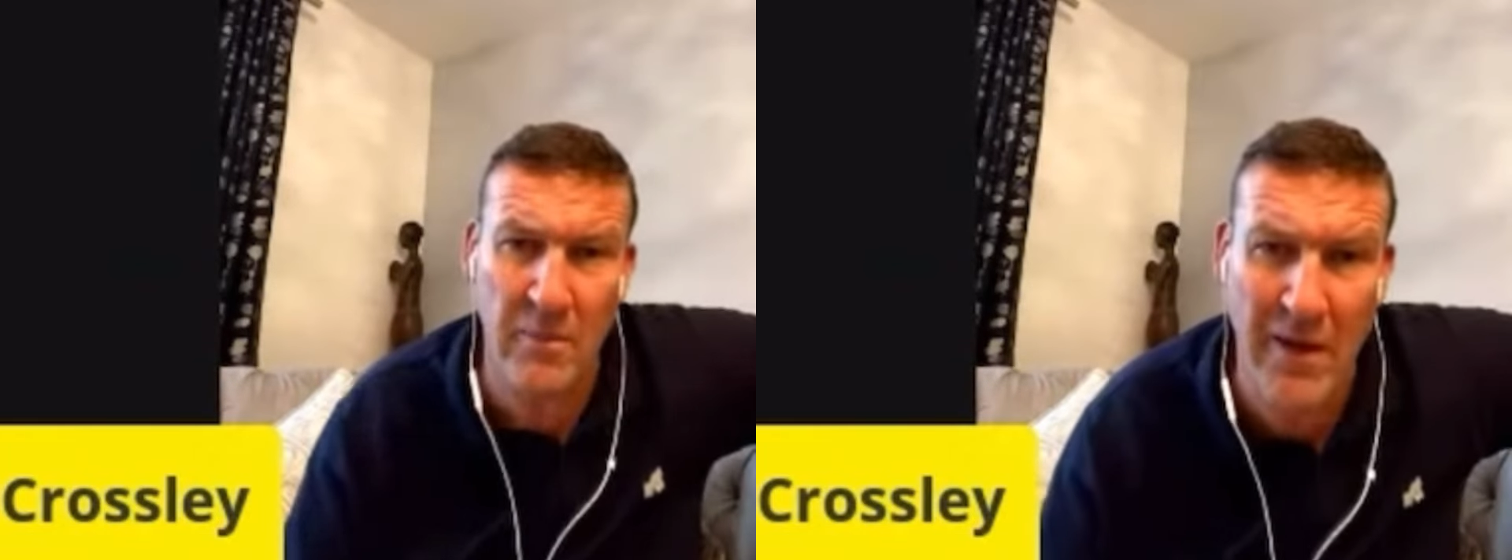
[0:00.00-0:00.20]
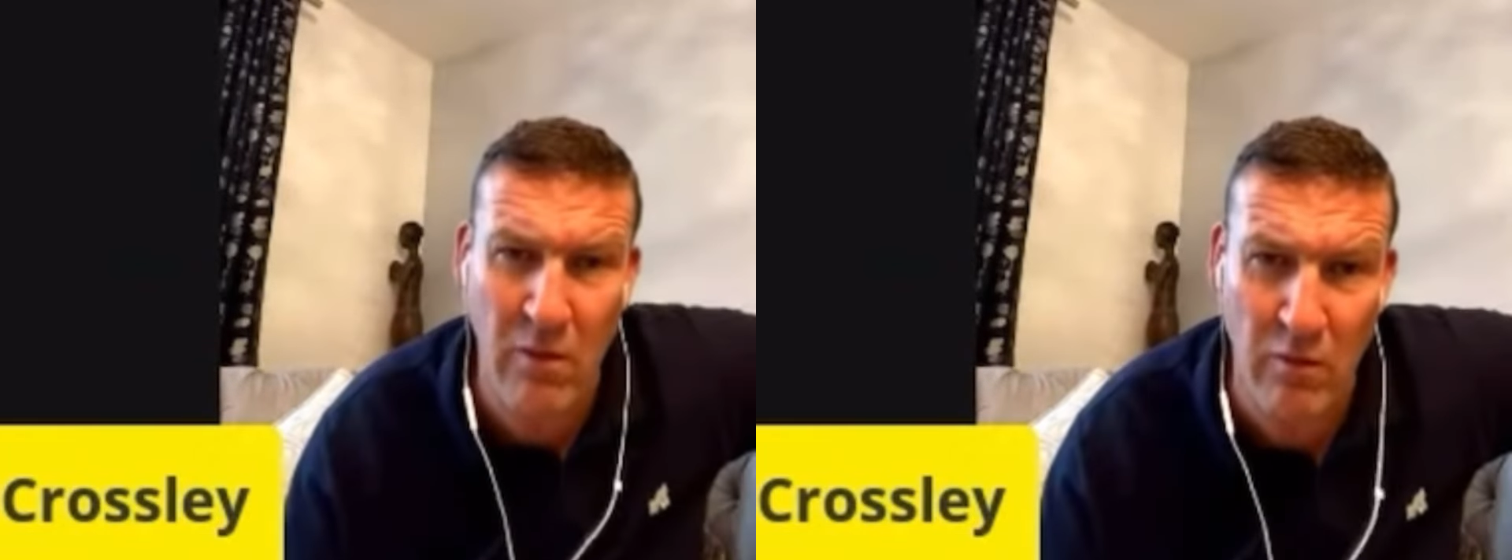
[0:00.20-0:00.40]

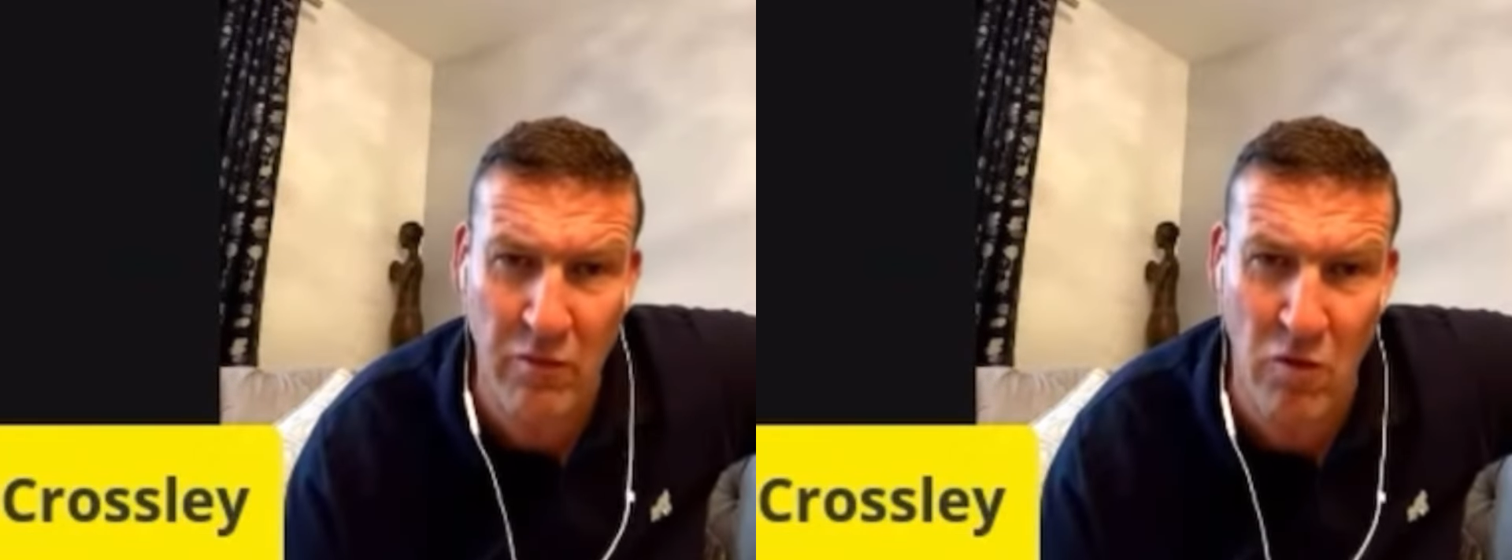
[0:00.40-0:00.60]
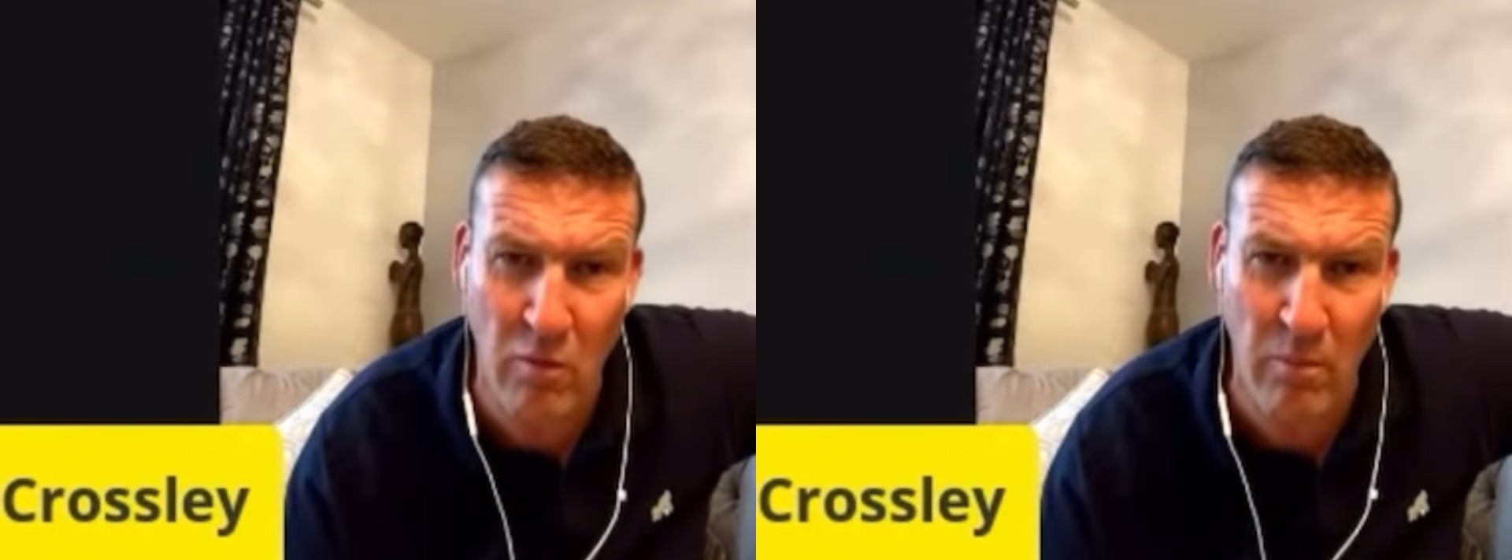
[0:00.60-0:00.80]
about
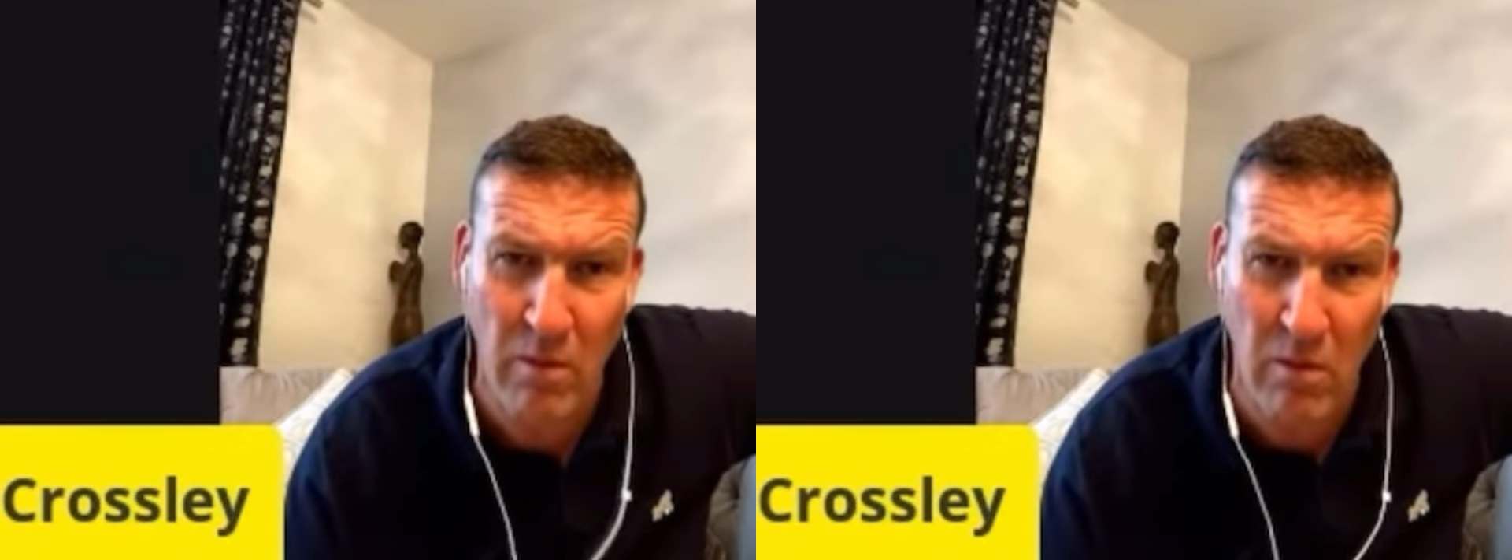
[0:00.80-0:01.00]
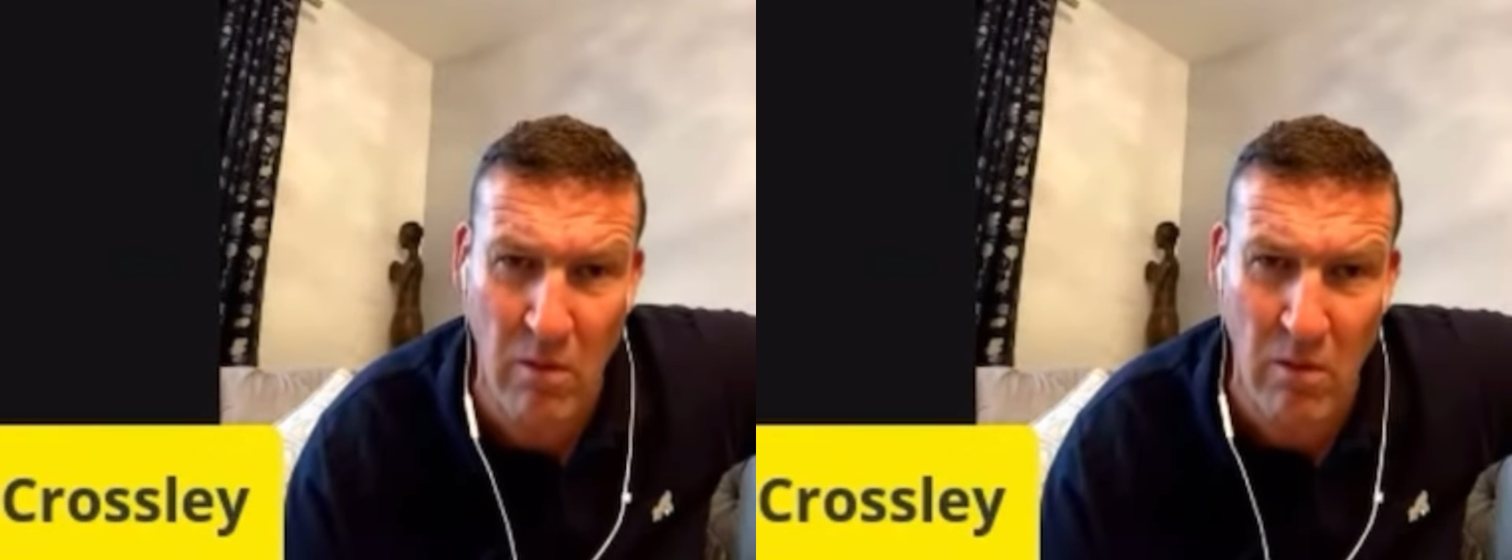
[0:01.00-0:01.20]

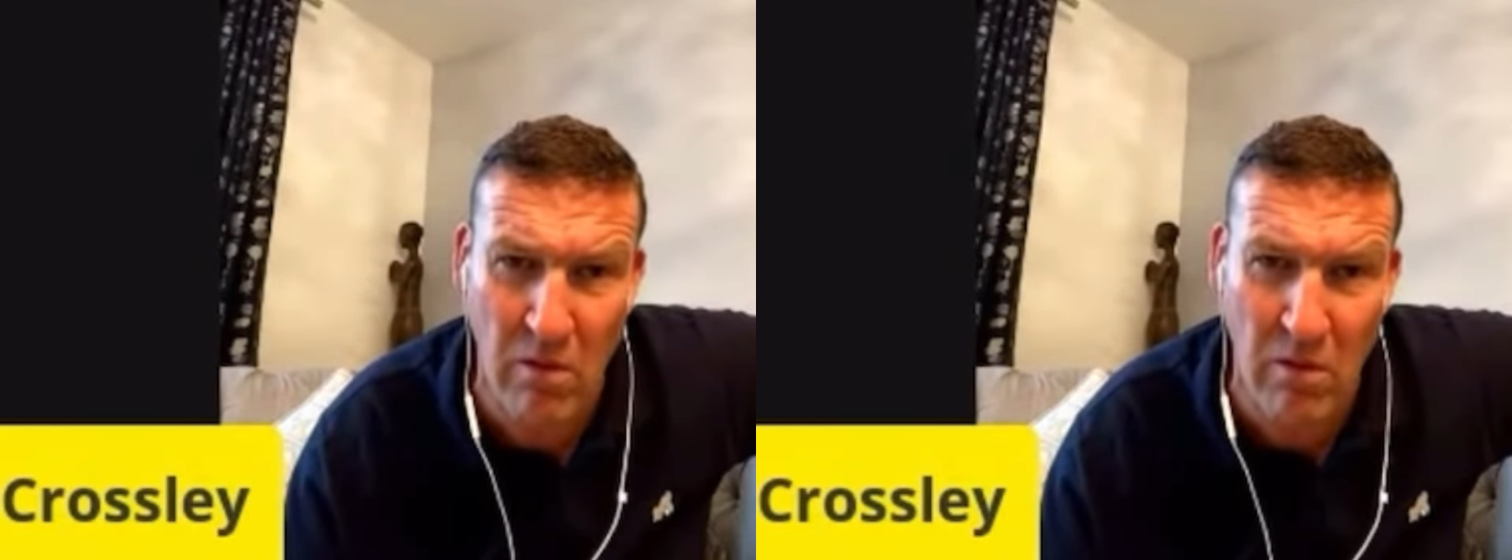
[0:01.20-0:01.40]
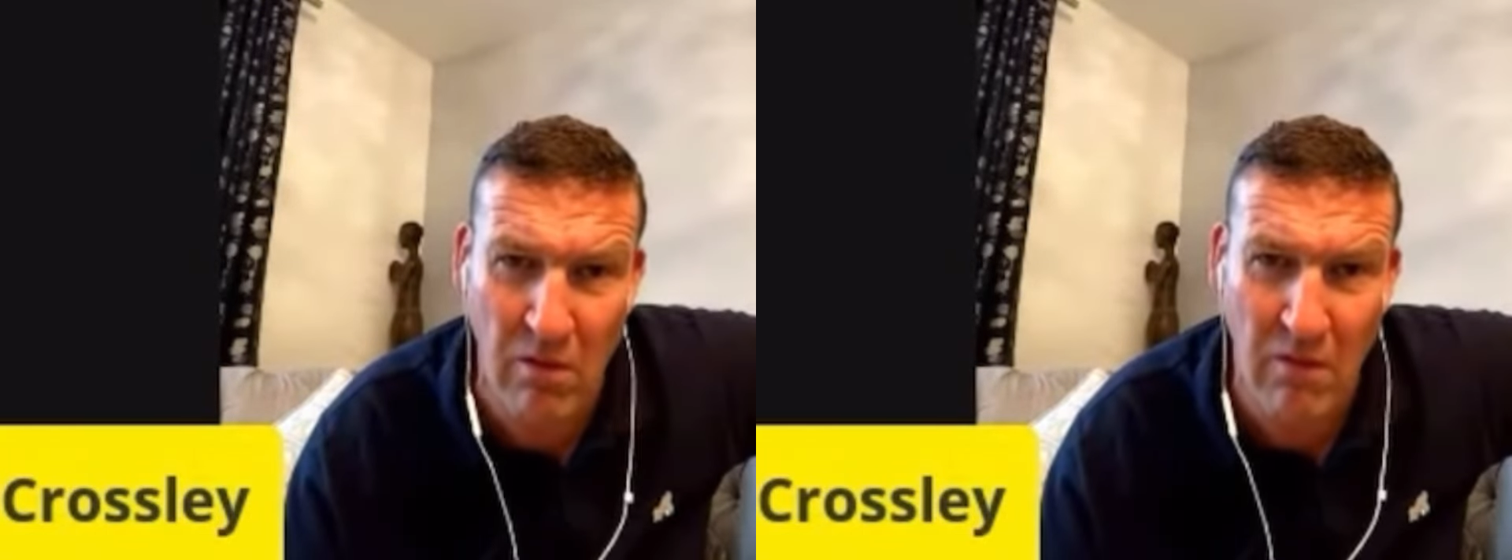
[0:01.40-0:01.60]

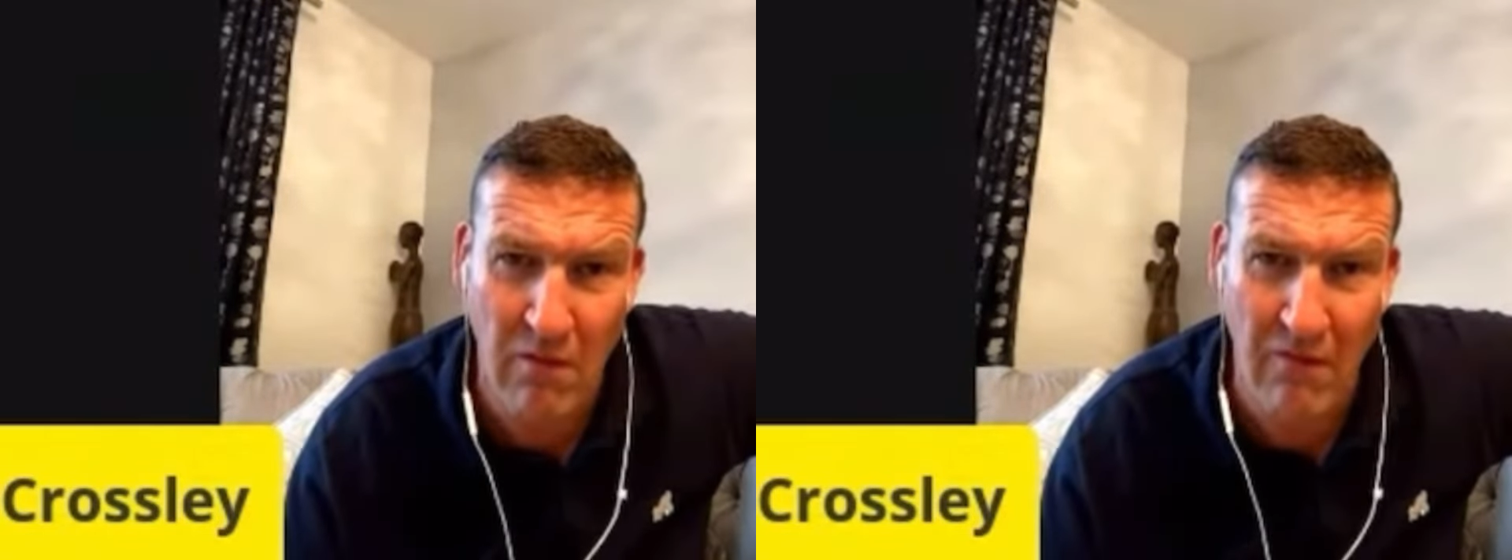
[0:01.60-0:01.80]
football?